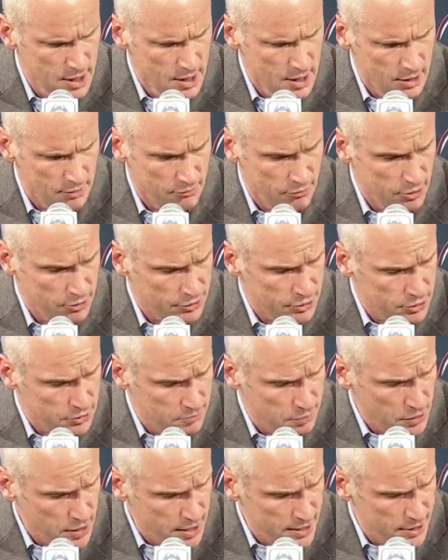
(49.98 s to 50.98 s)
really good
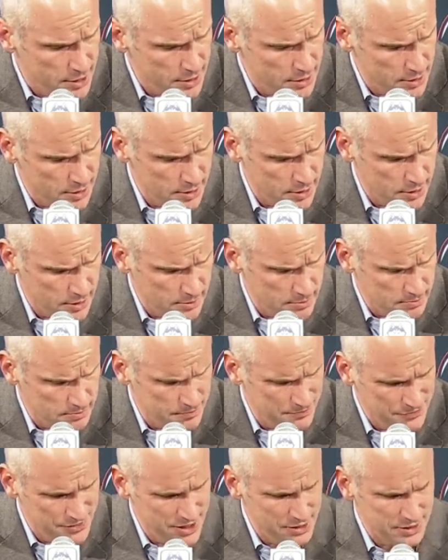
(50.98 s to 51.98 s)
player.
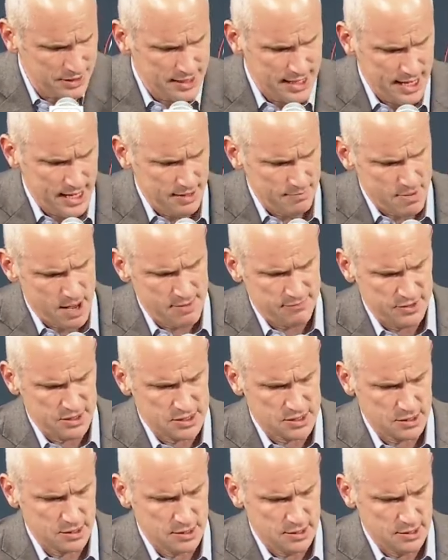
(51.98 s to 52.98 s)
Um, you know, the game.
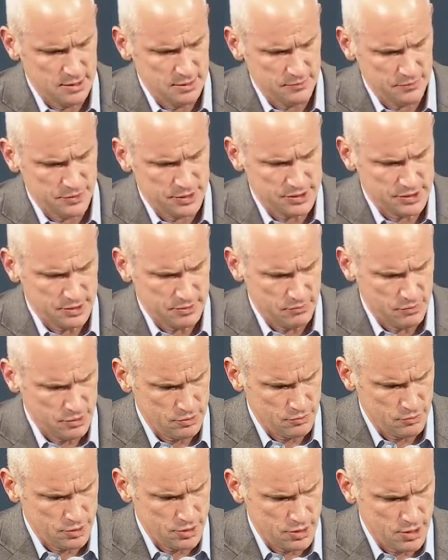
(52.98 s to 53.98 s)
Obviously, listen, we're.
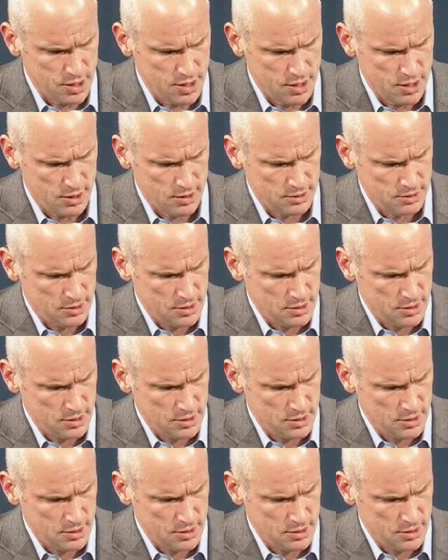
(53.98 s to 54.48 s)
we're uh,